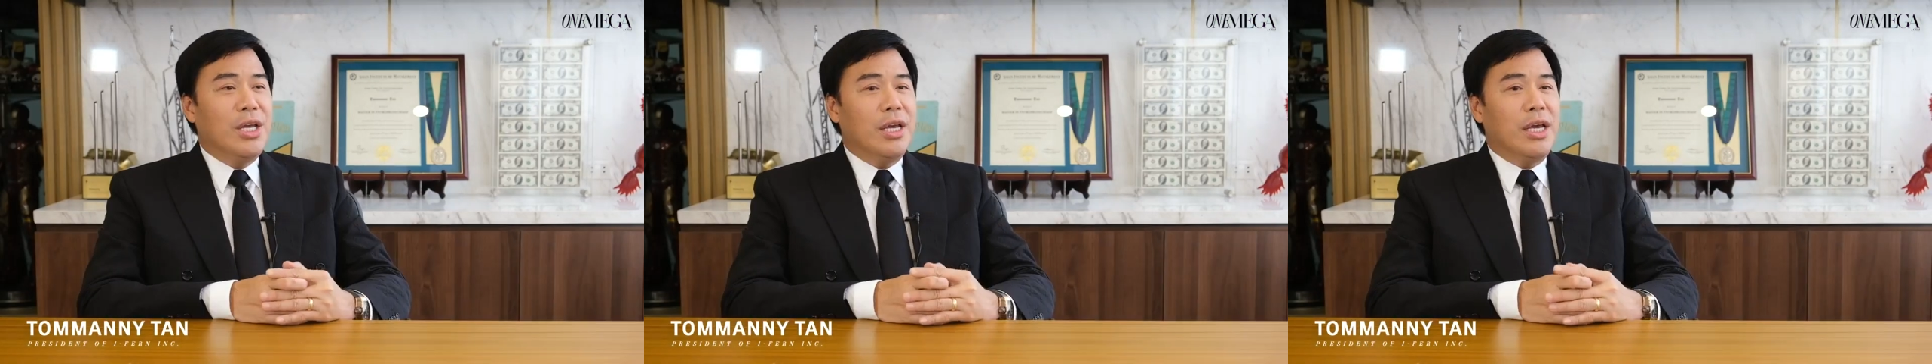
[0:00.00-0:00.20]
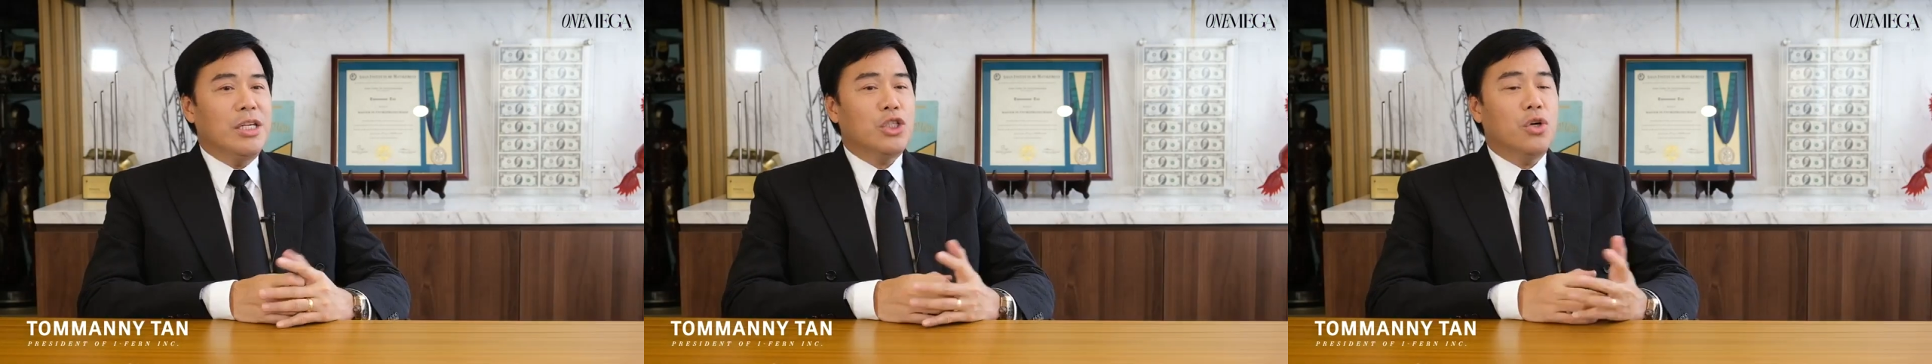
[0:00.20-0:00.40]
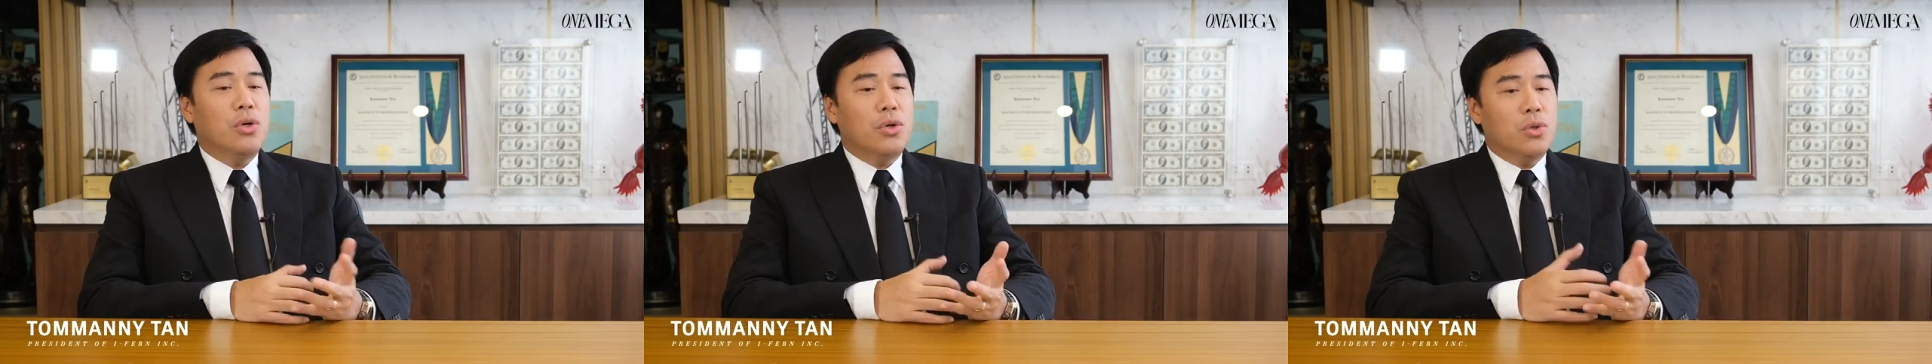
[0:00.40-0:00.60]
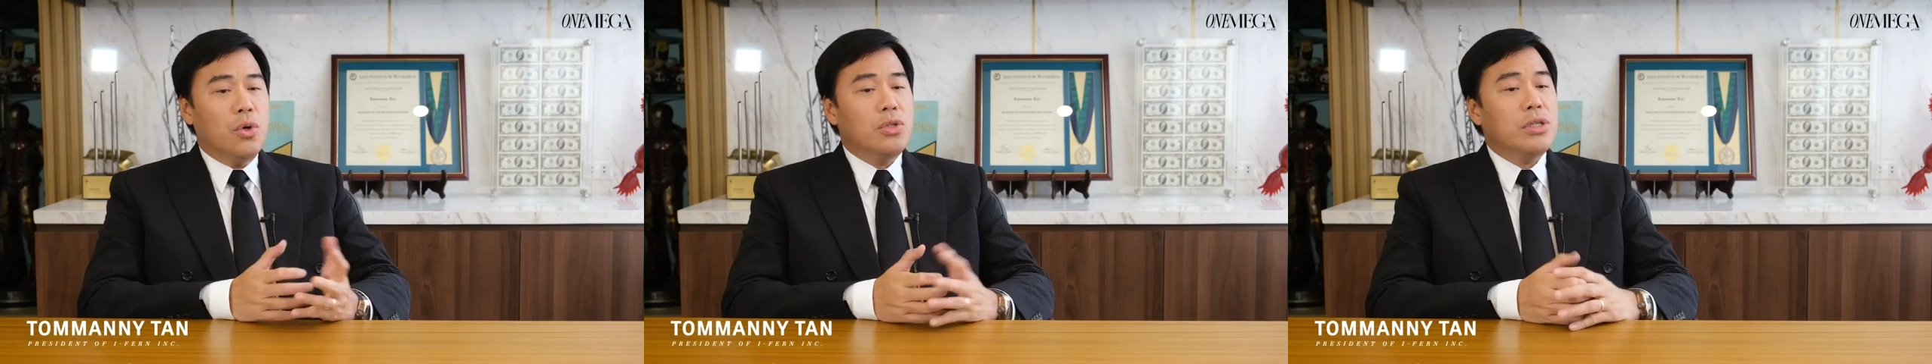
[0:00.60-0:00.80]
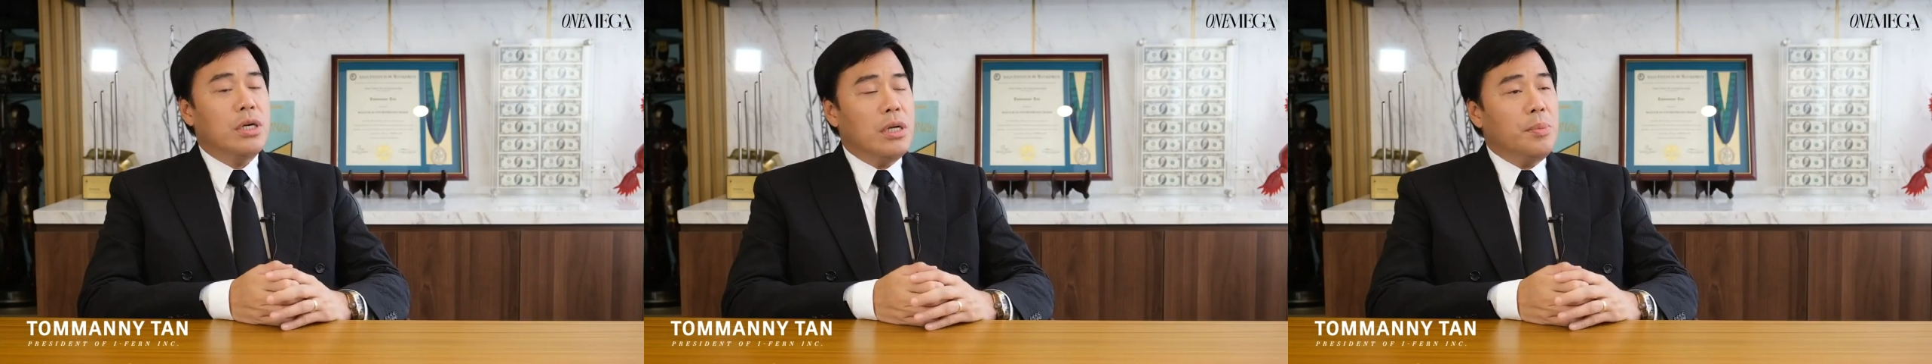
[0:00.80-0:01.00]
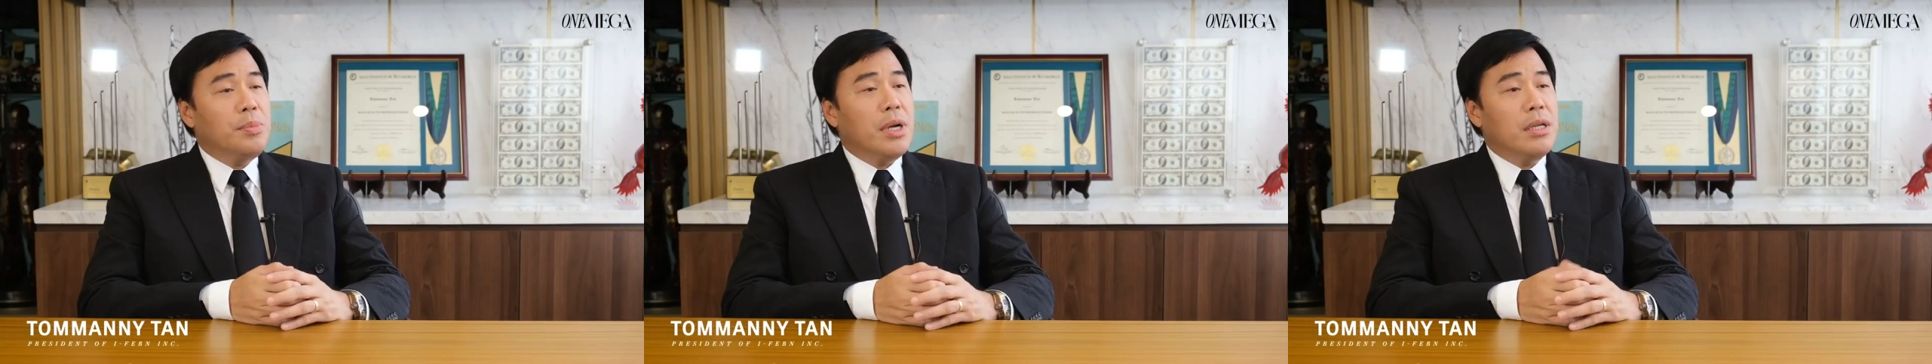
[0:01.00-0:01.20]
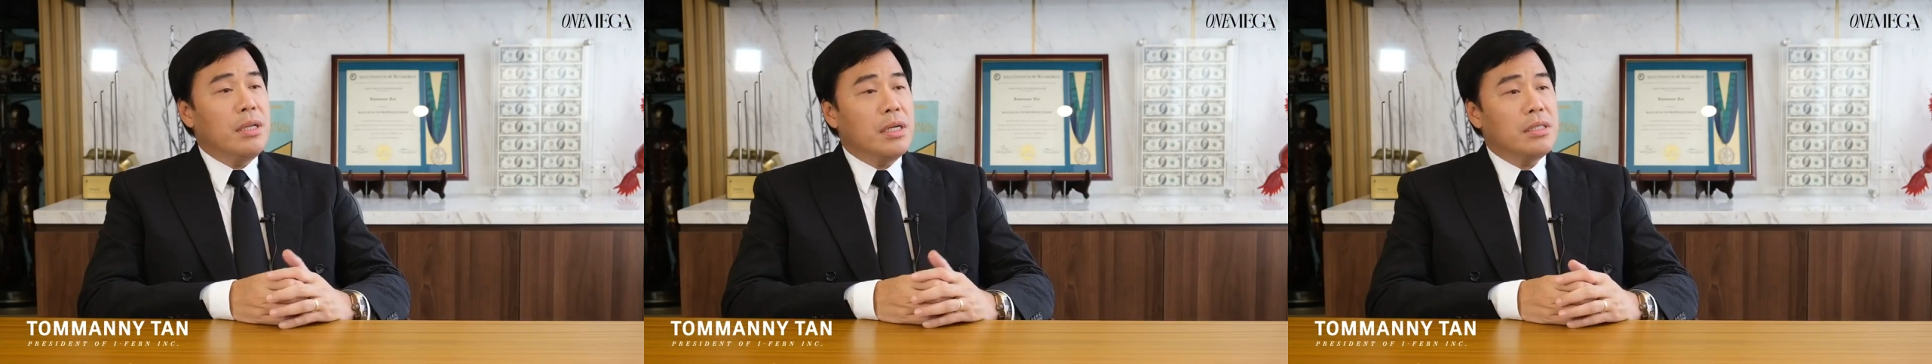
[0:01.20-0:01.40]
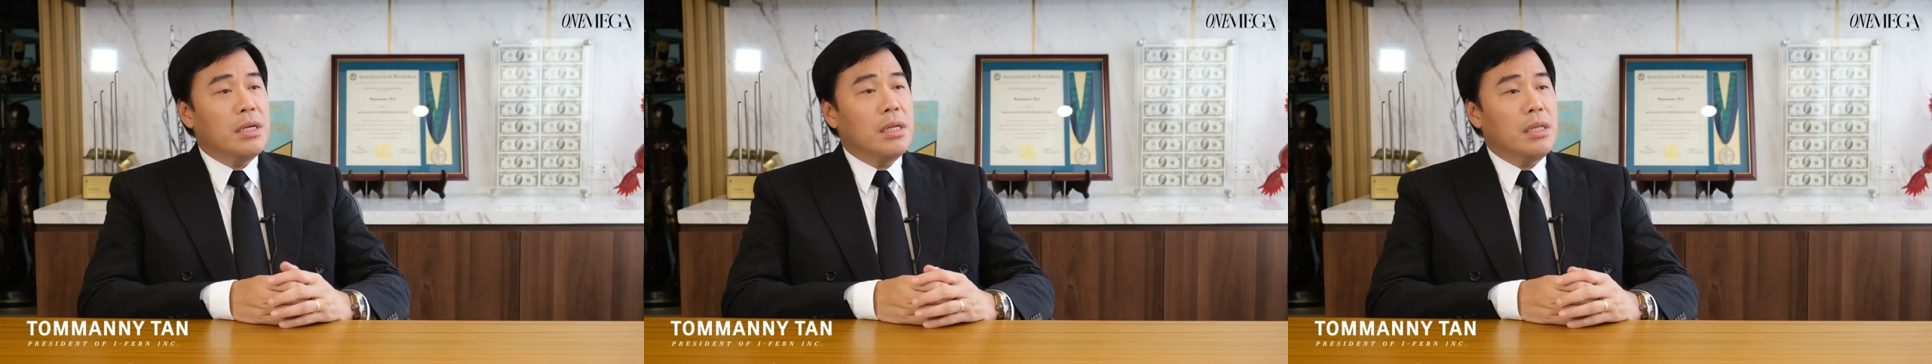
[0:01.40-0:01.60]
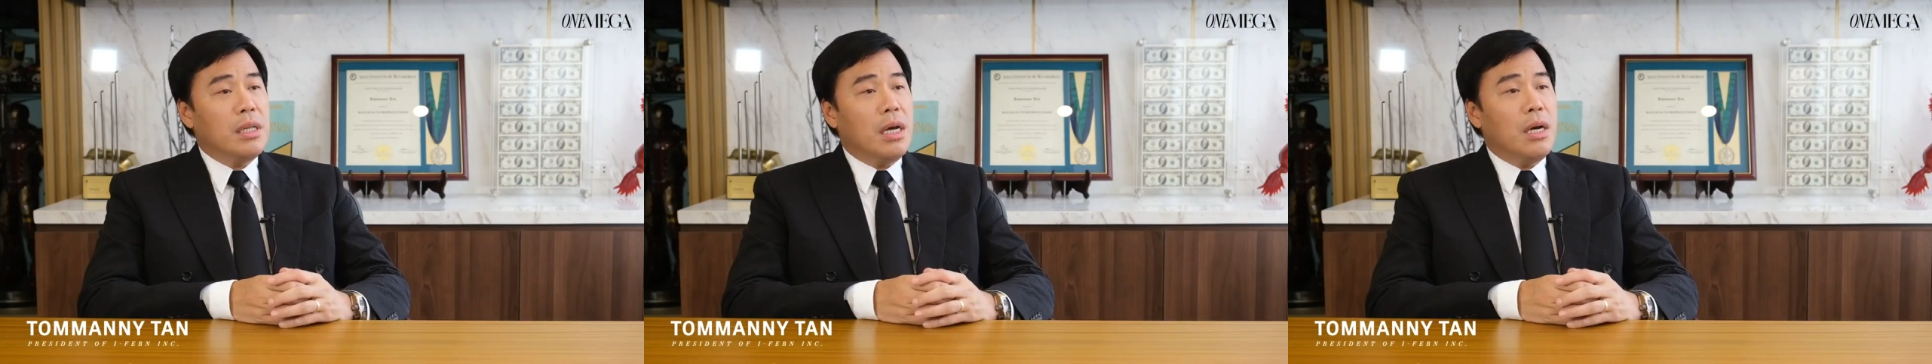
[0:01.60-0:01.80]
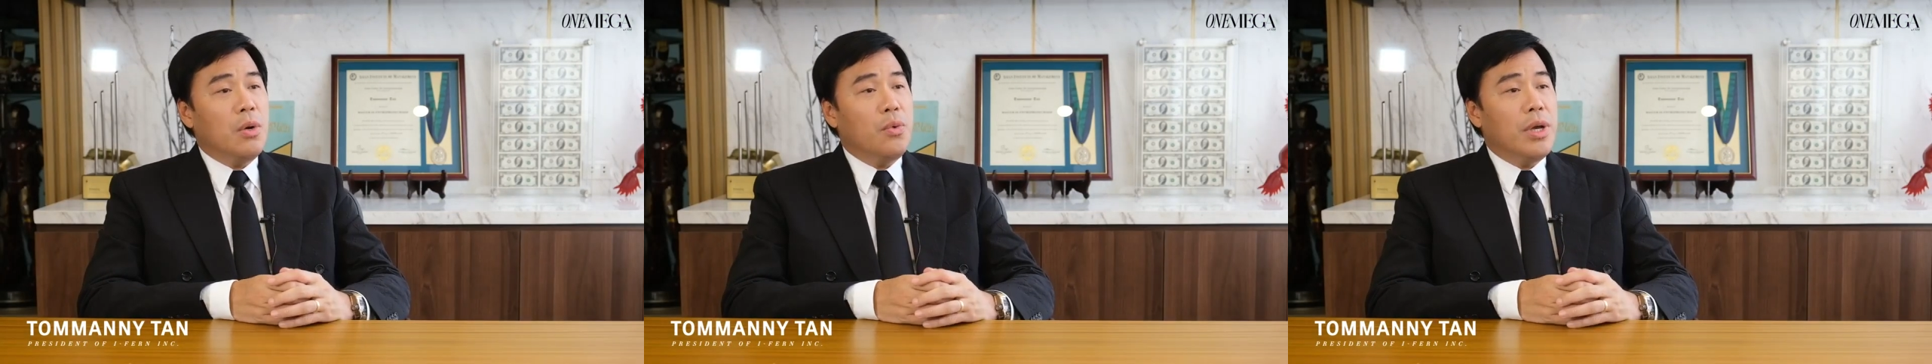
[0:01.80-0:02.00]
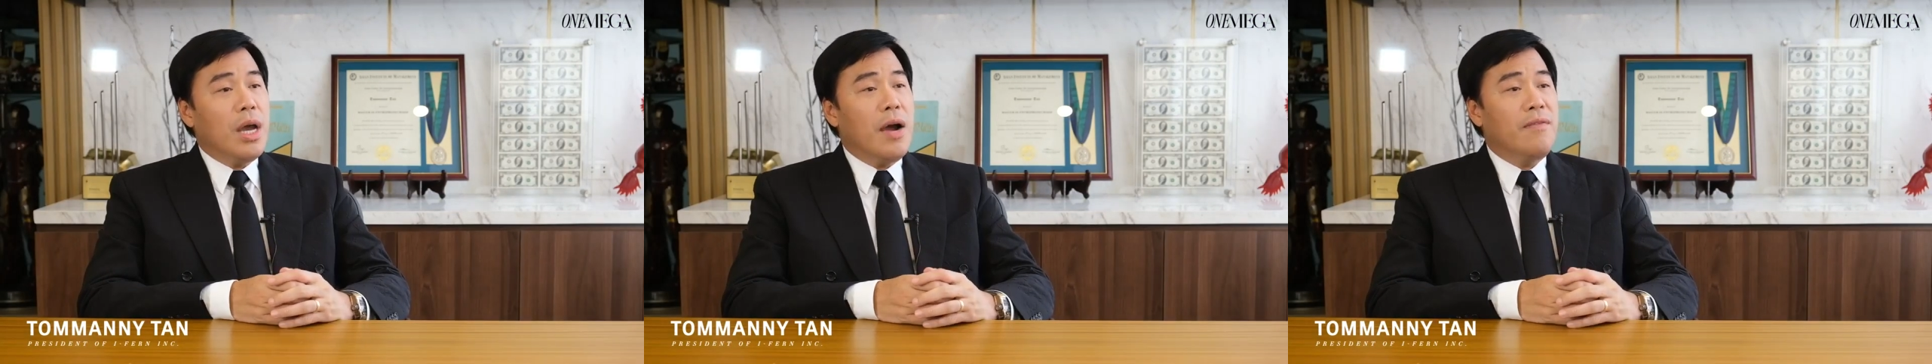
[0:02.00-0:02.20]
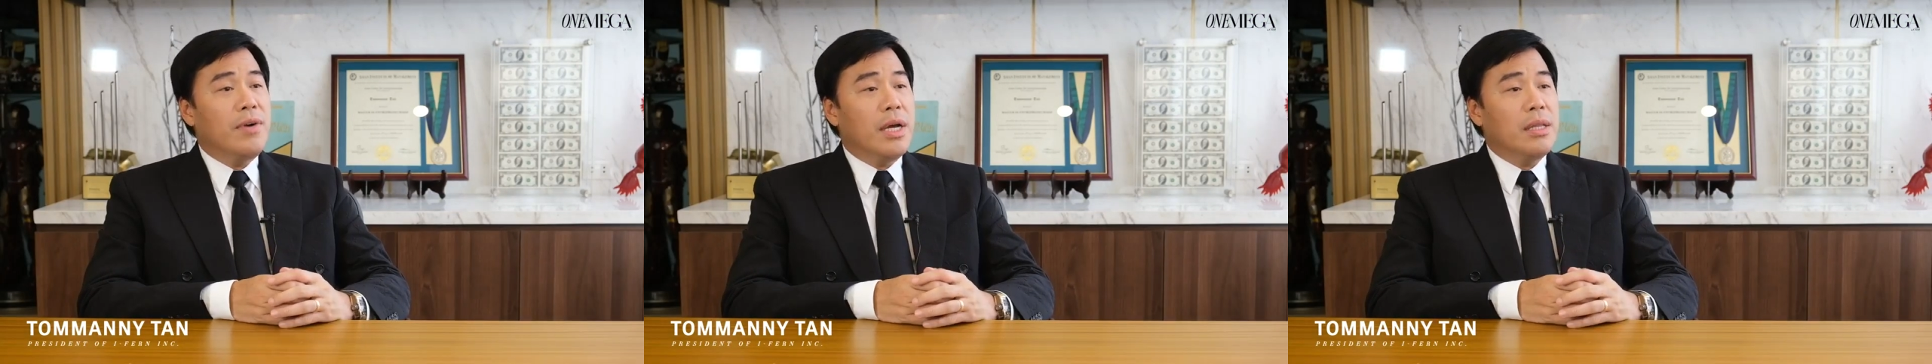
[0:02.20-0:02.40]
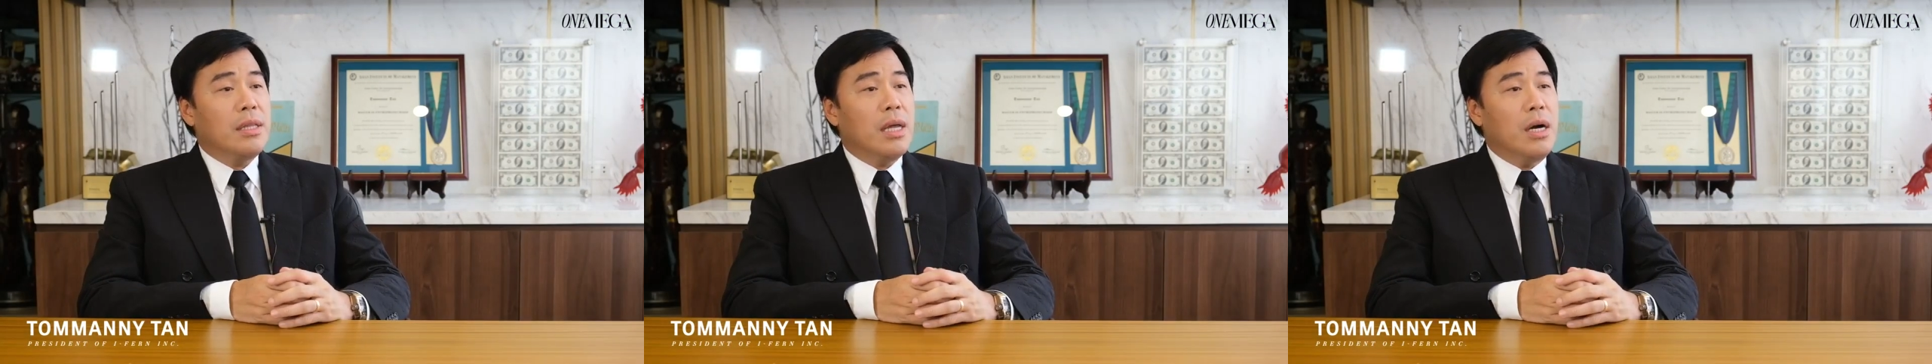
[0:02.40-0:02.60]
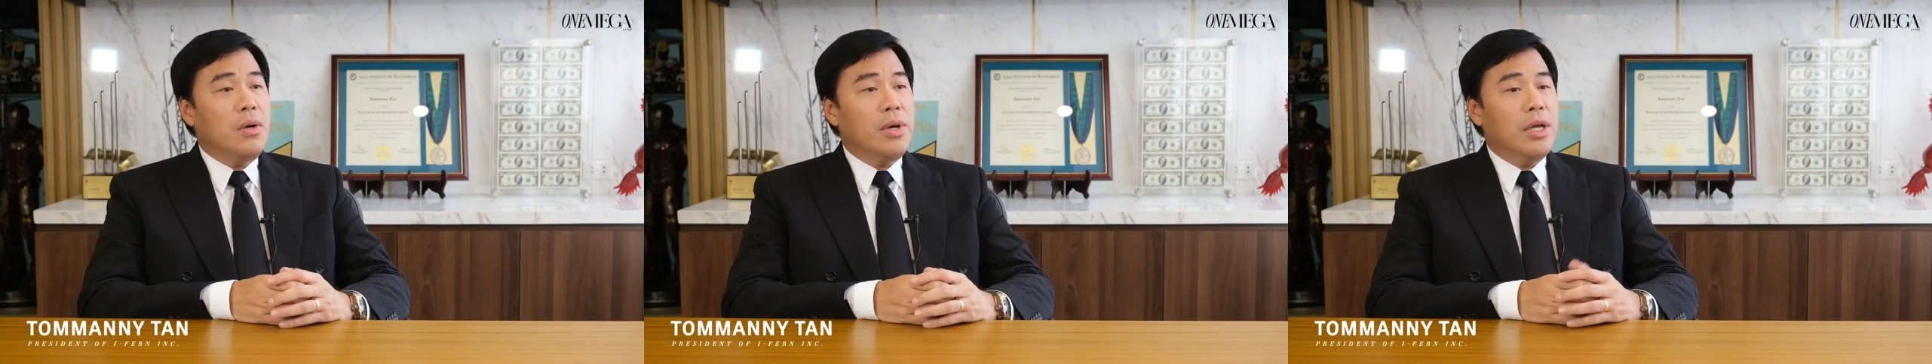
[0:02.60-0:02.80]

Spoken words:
Okay, so those are the products that we have right now.